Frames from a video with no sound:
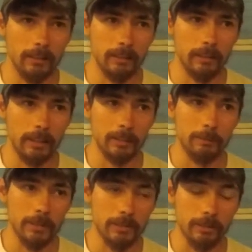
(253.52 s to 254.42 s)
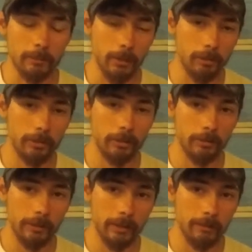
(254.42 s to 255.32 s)
Not to mention the
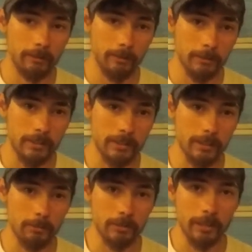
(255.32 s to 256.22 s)
motor that what was in it was